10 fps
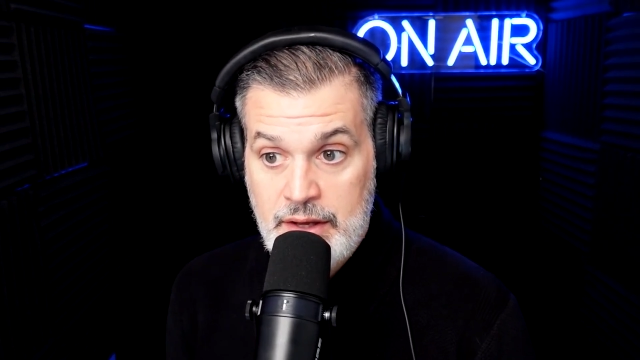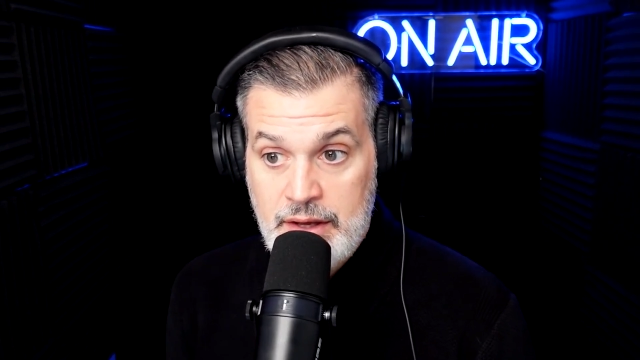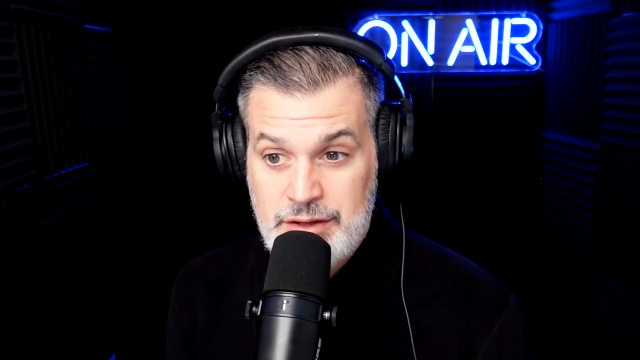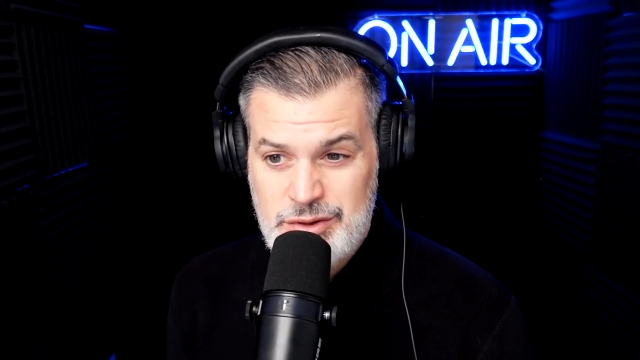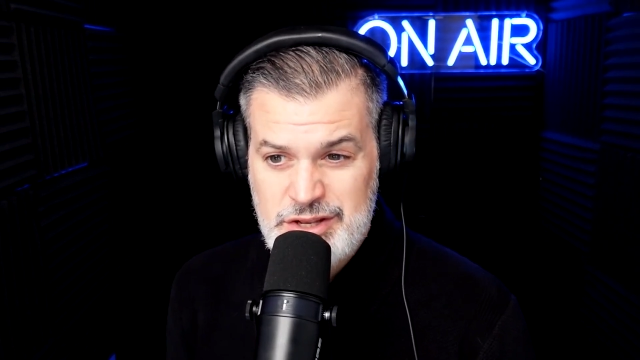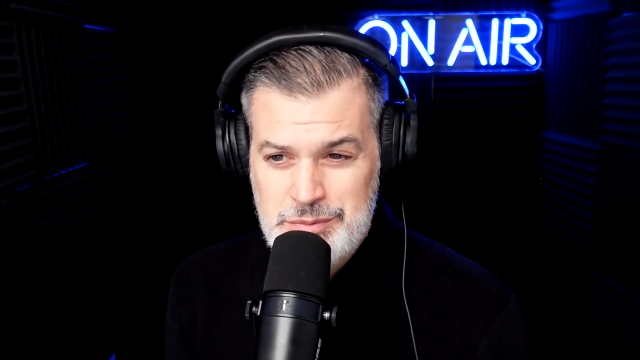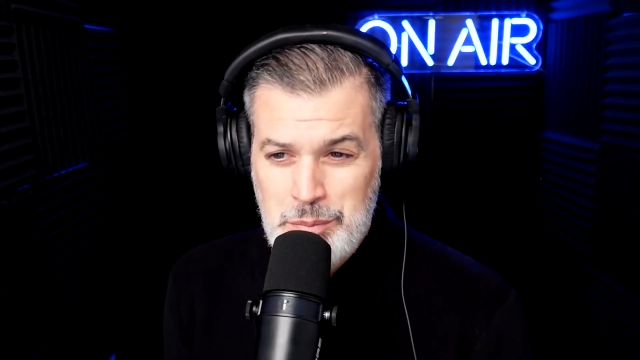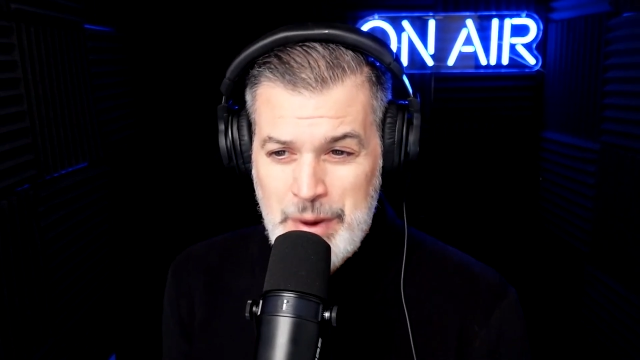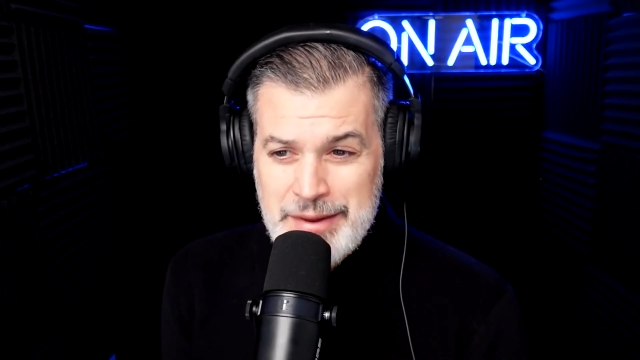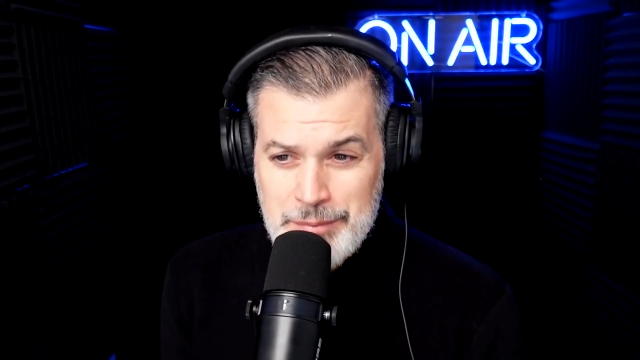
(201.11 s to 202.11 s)
And so this
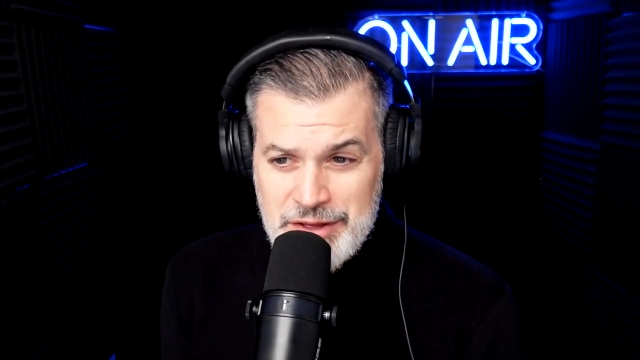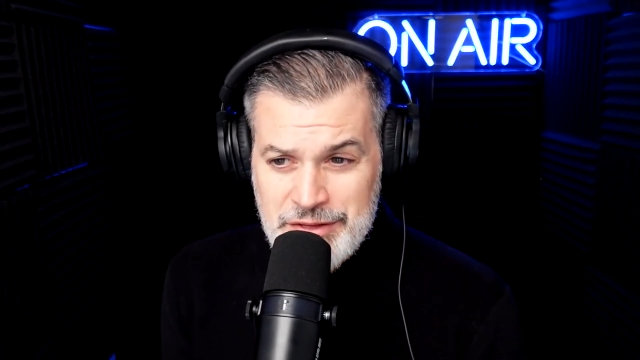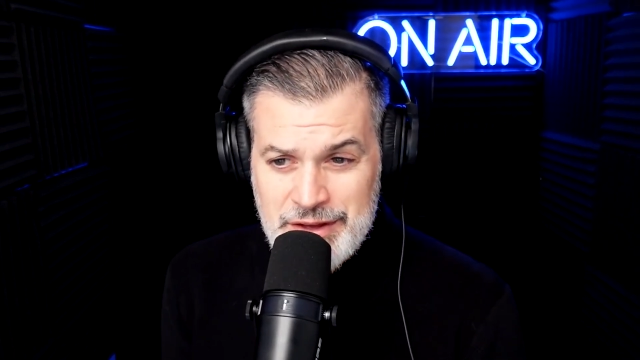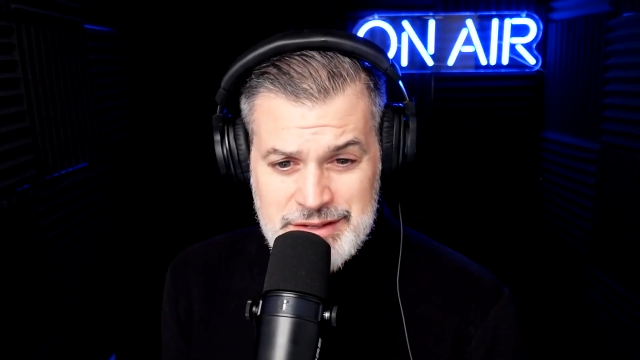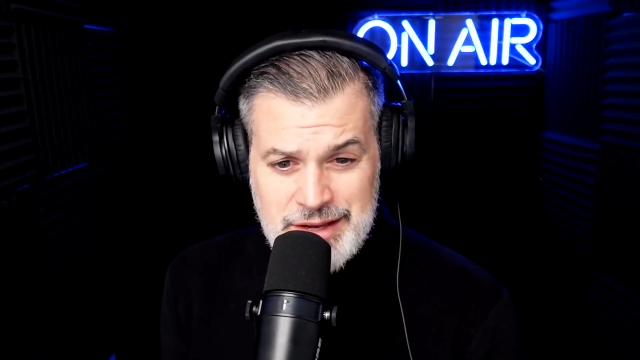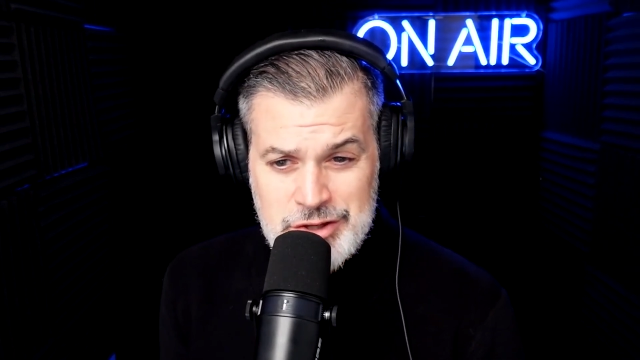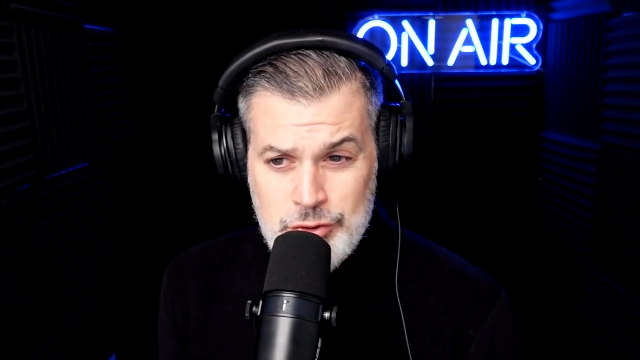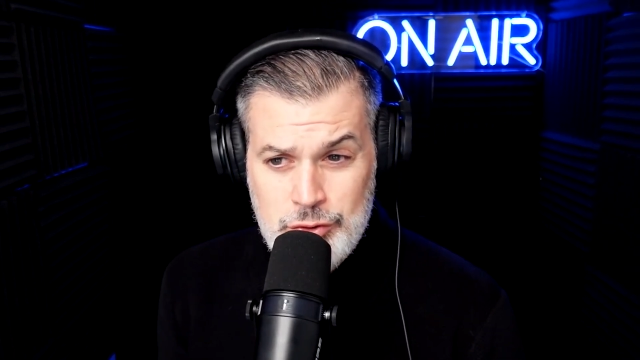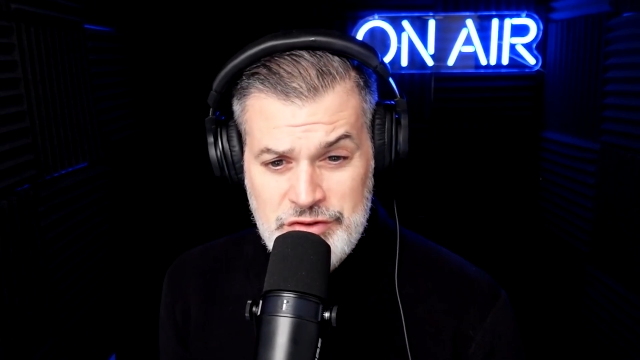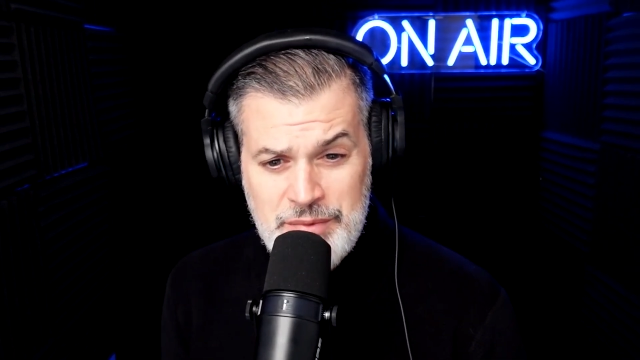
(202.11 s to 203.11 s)
might be things like
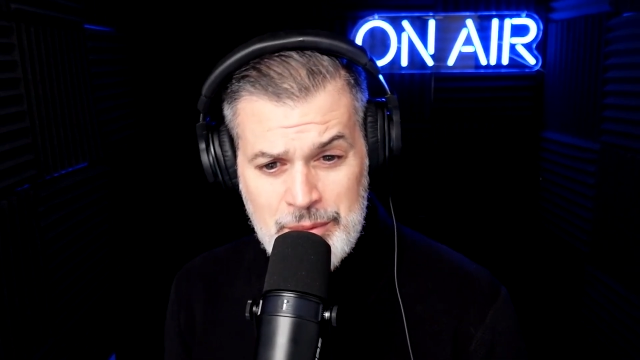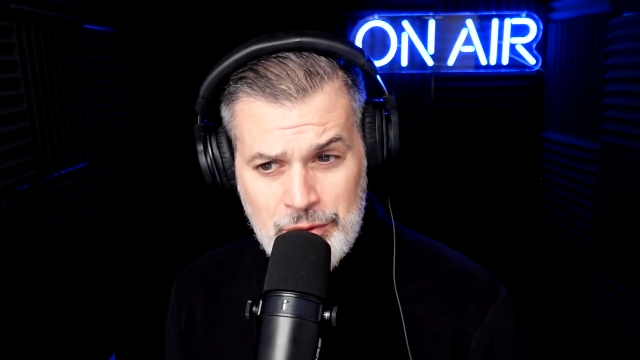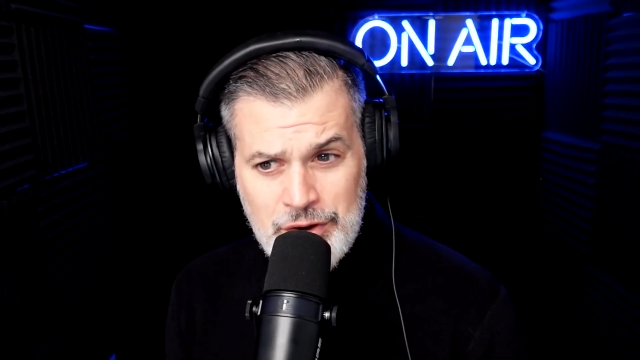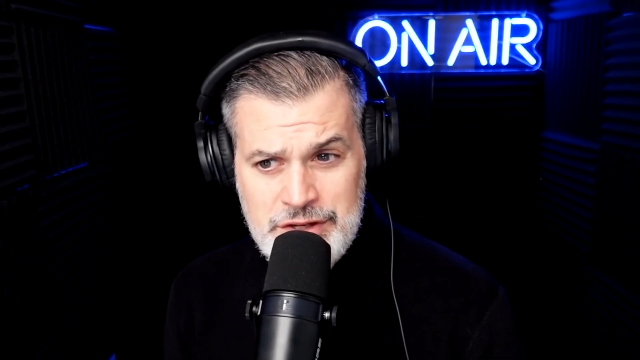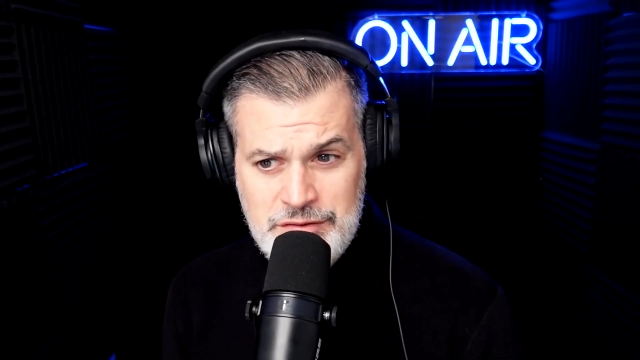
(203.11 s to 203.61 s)
intrusive memories,